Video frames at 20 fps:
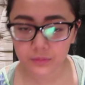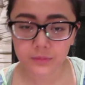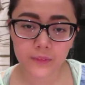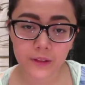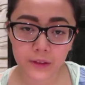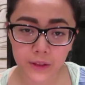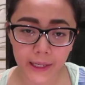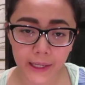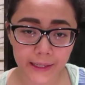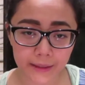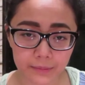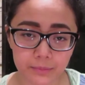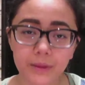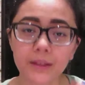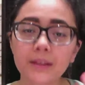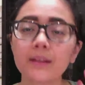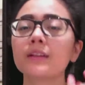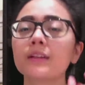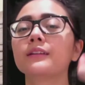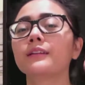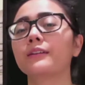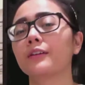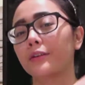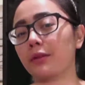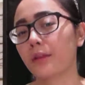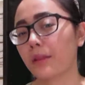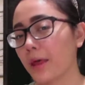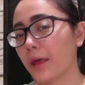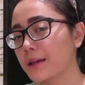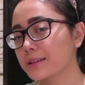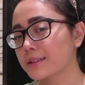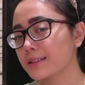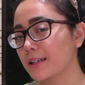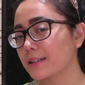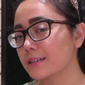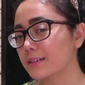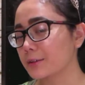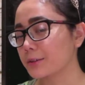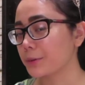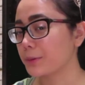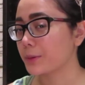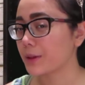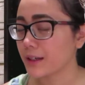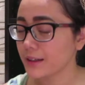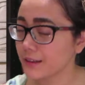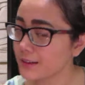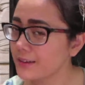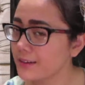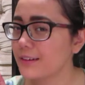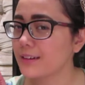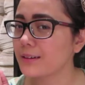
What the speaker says: Okay, now that's out of the way.